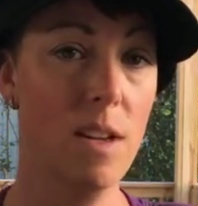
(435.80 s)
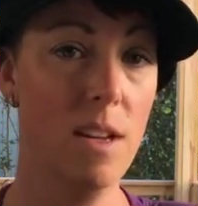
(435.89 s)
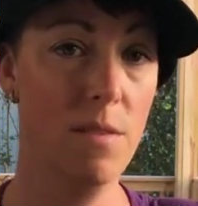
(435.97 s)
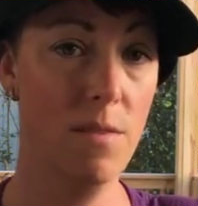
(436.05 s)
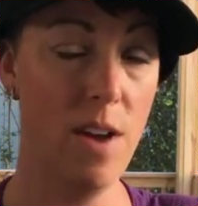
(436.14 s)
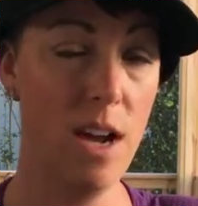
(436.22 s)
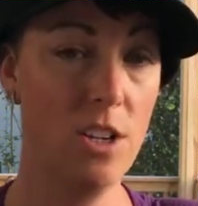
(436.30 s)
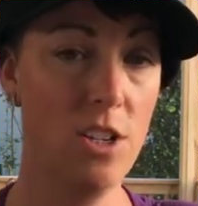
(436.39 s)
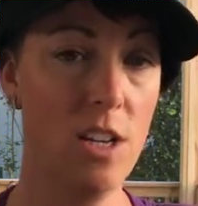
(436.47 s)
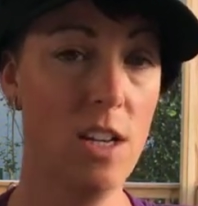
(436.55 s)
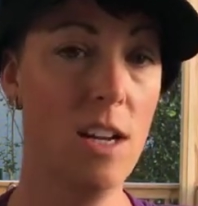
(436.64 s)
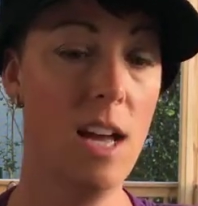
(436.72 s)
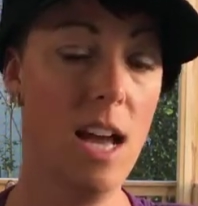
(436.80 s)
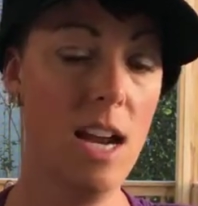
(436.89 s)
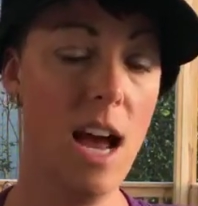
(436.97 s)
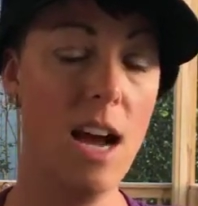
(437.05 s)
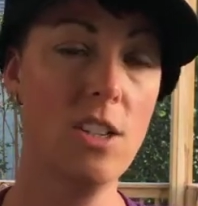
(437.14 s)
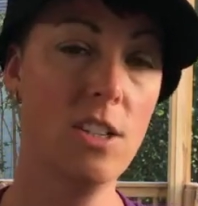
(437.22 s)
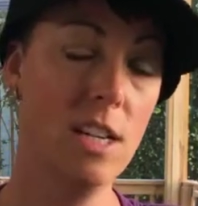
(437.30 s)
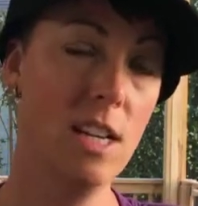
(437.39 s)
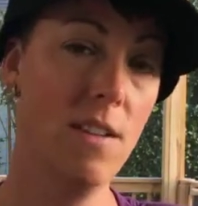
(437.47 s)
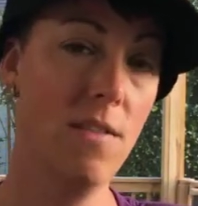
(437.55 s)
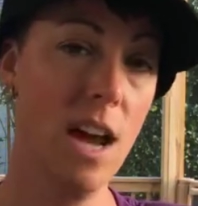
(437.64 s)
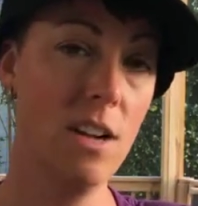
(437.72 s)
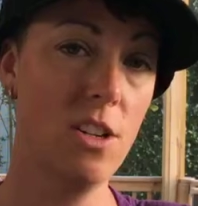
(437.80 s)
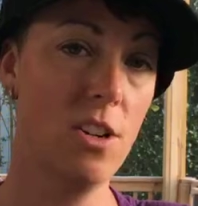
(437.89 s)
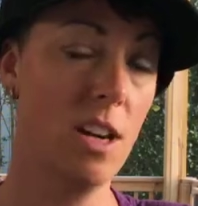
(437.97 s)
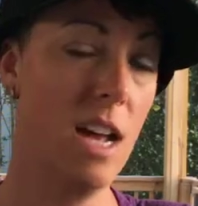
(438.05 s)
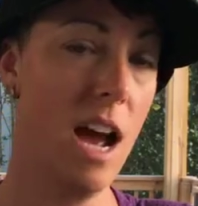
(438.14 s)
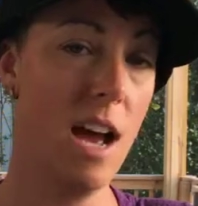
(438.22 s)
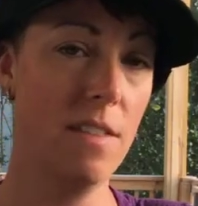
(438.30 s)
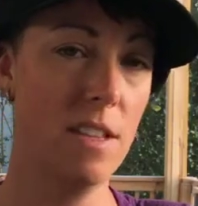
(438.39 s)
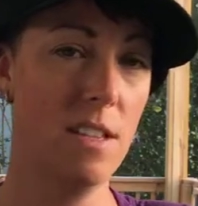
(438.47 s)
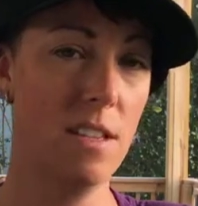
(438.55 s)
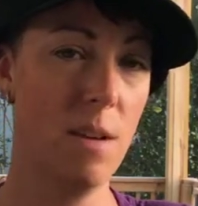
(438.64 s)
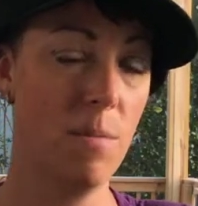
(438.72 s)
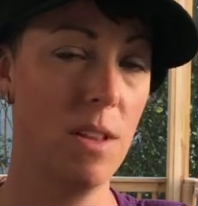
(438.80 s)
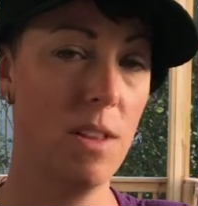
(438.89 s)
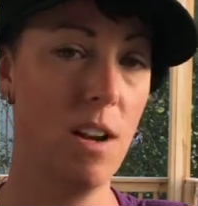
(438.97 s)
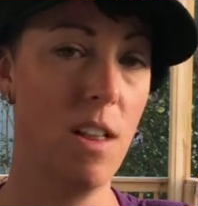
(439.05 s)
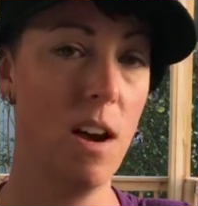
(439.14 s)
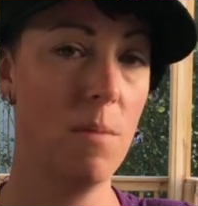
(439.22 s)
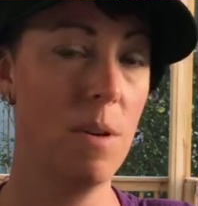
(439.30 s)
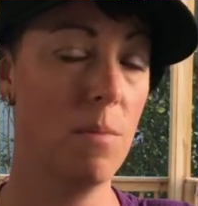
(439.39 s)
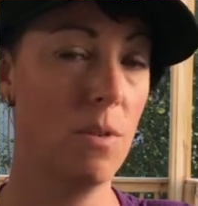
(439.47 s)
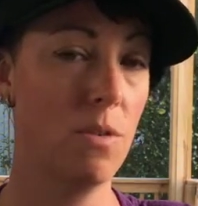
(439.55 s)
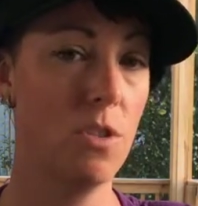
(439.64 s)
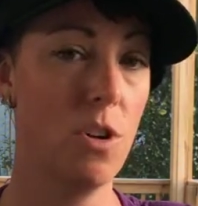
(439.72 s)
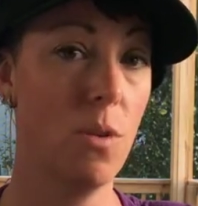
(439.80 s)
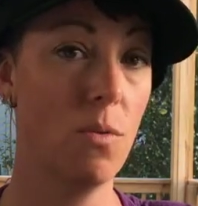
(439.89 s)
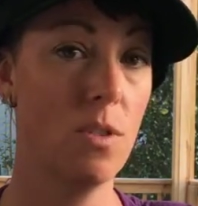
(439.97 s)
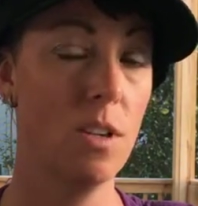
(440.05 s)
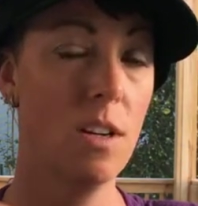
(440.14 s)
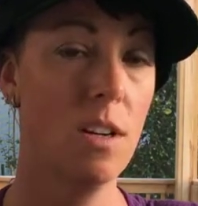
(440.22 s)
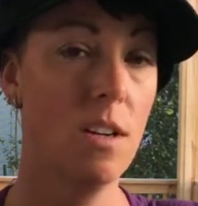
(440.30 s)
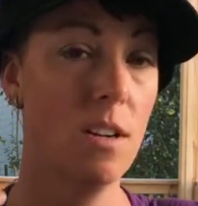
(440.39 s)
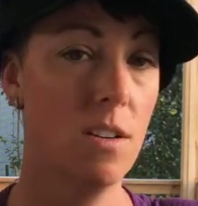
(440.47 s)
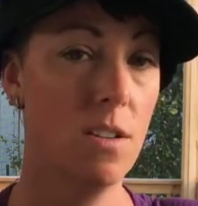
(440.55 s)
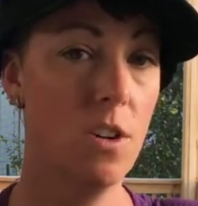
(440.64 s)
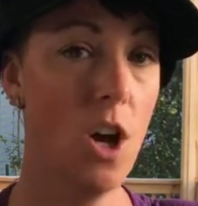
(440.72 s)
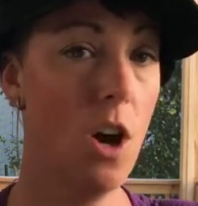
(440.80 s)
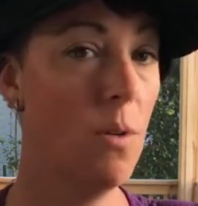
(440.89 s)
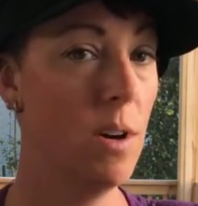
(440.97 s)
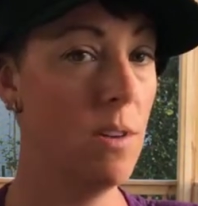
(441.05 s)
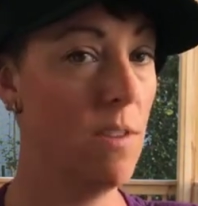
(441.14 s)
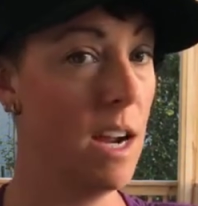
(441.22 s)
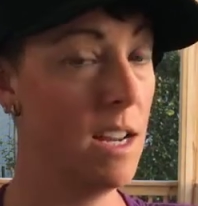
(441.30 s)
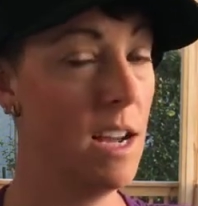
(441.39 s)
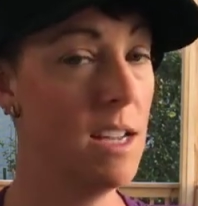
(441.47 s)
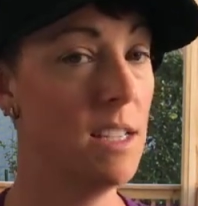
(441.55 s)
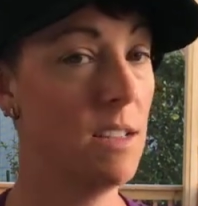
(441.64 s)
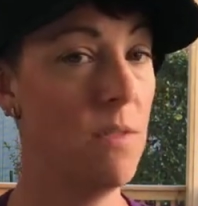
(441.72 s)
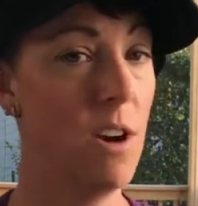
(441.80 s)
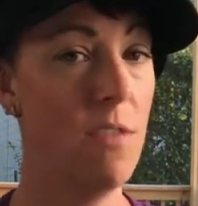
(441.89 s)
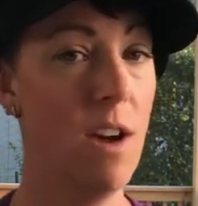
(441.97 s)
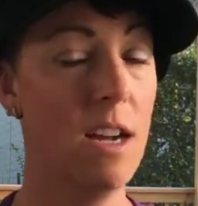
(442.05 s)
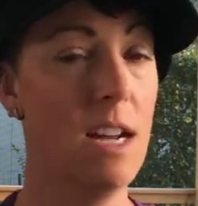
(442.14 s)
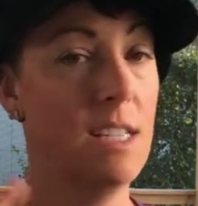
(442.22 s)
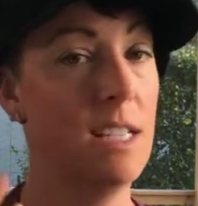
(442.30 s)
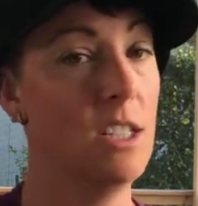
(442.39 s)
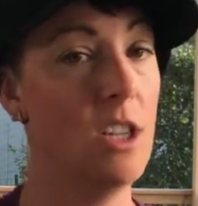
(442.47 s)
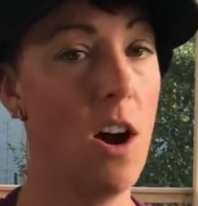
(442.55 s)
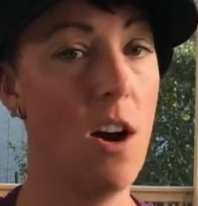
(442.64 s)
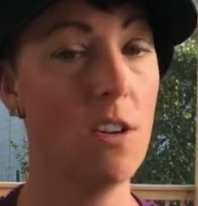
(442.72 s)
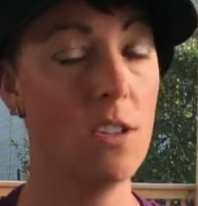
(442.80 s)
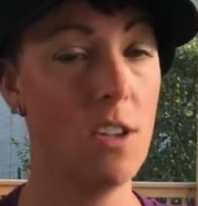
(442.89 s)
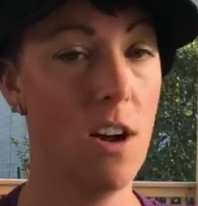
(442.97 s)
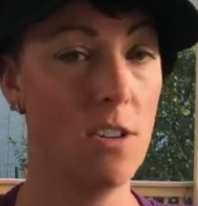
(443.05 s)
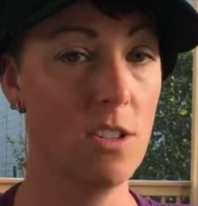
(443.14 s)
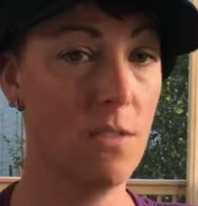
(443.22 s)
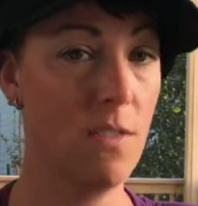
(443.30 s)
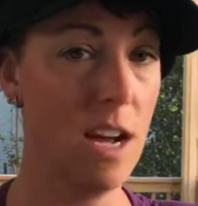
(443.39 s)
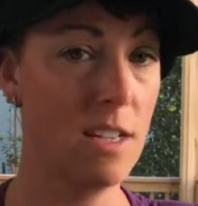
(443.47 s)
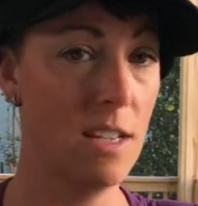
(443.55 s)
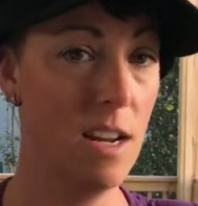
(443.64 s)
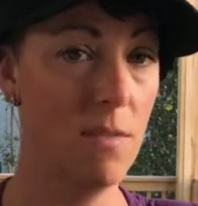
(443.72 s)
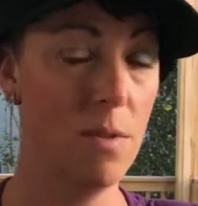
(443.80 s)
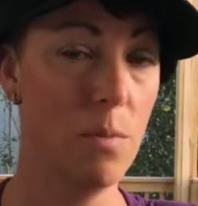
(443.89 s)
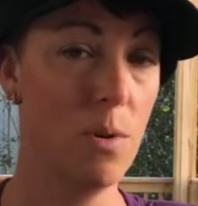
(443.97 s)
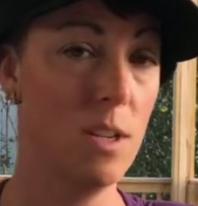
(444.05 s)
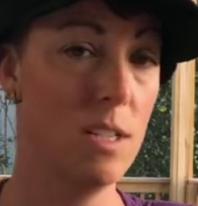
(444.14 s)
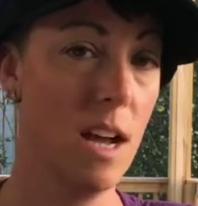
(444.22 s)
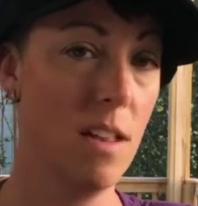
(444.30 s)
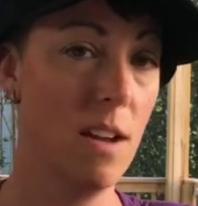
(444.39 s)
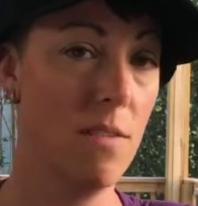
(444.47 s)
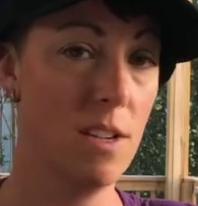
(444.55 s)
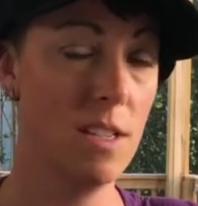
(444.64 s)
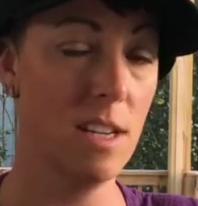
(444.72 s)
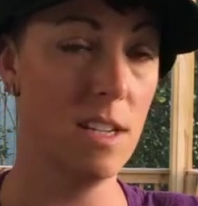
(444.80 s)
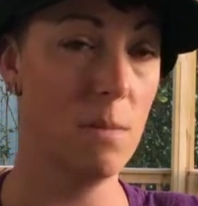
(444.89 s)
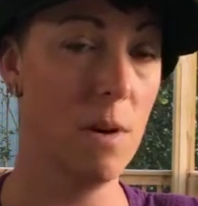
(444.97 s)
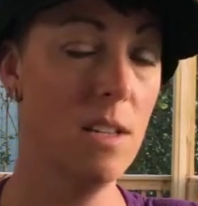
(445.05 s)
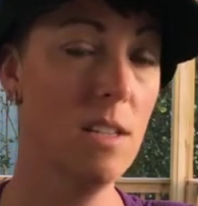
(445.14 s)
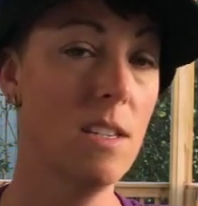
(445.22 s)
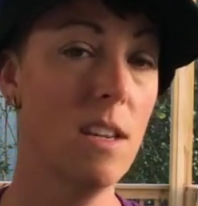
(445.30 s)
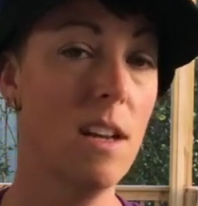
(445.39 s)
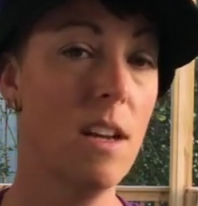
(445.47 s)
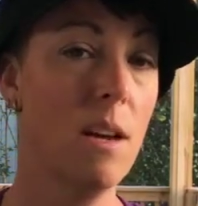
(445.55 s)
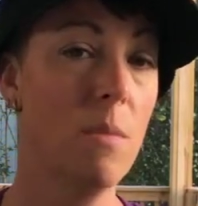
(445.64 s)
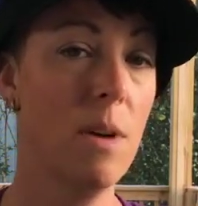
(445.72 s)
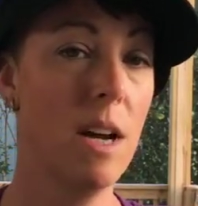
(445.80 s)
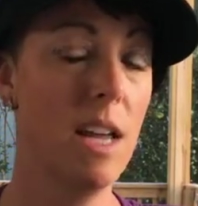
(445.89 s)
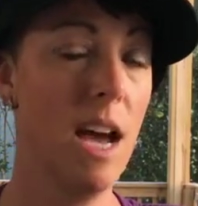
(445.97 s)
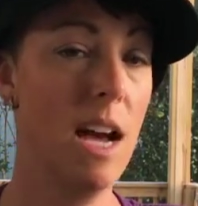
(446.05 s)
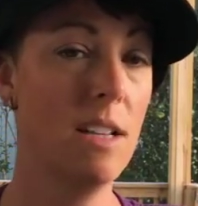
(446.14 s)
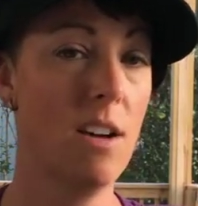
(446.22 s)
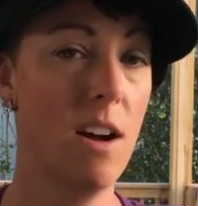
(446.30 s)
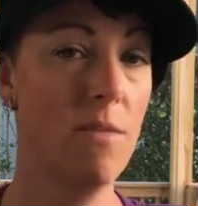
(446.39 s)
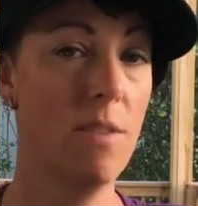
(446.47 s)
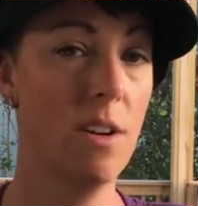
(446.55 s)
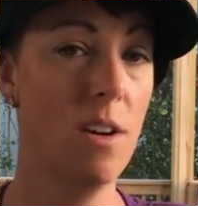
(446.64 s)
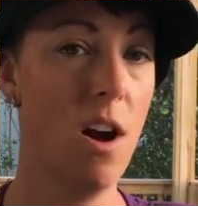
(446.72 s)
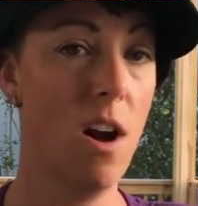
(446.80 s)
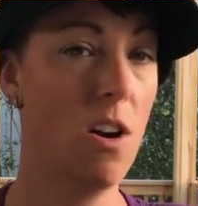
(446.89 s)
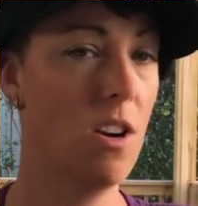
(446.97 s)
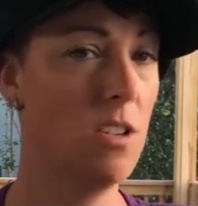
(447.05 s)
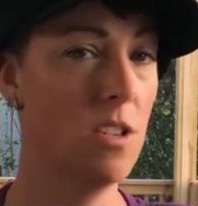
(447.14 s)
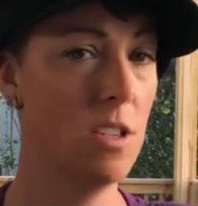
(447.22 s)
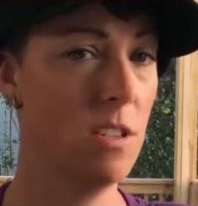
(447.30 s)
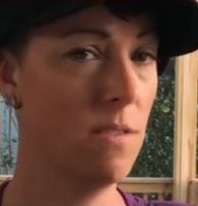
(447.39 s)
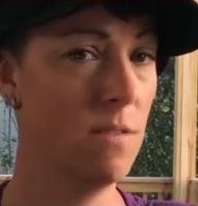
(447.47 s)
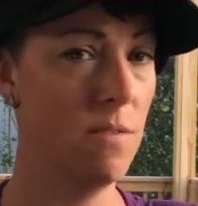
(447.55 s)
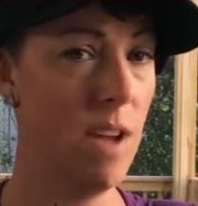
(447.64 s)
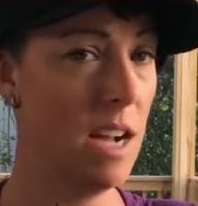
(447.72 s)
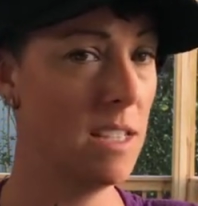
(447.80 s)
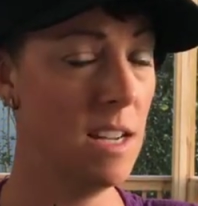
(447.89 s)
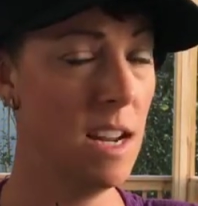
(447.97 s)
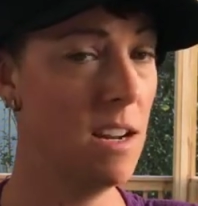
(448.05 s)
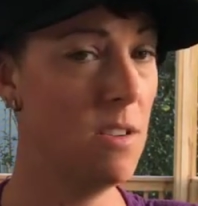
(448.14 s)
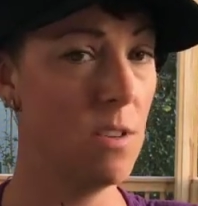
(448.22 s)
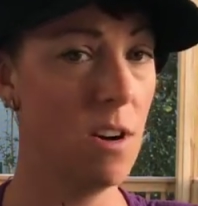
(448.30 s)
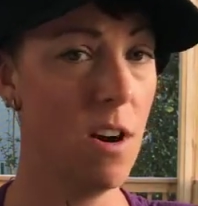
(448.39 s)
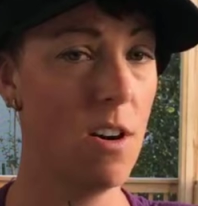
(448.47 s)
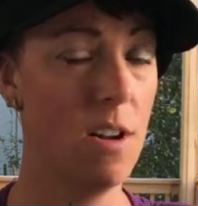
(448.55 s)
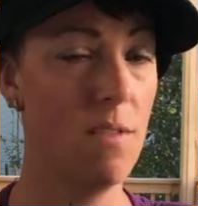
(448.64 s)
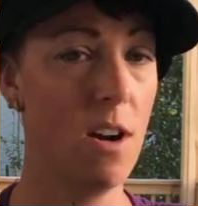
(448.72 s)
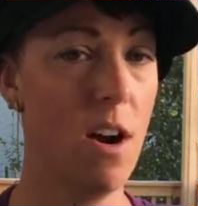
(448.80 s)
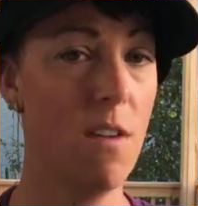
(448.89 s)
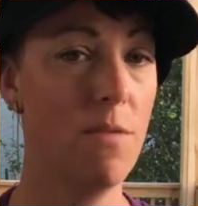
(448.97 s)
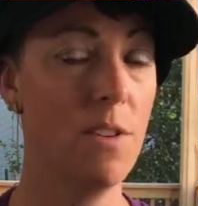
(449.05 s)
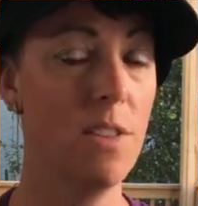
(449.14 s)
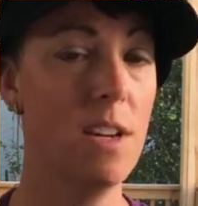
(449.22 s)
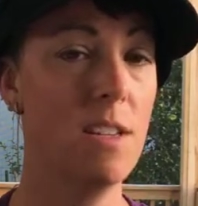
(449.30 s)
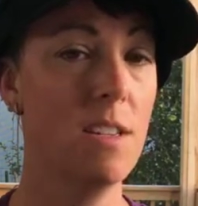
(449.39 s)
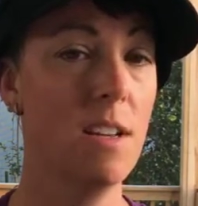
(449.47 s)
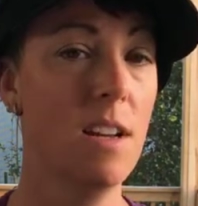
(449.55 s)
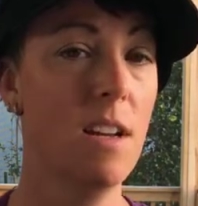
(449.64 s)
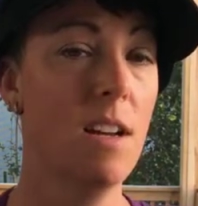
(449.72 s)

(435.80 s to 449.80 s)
infection and actually give that to your cat. And this is something that a lot of people don't know and recognize. It's very recognized in dogs. Dogs are vaccinated for Bordetella every 6 months, but cats often aren't vaccinated or aren't even offered this.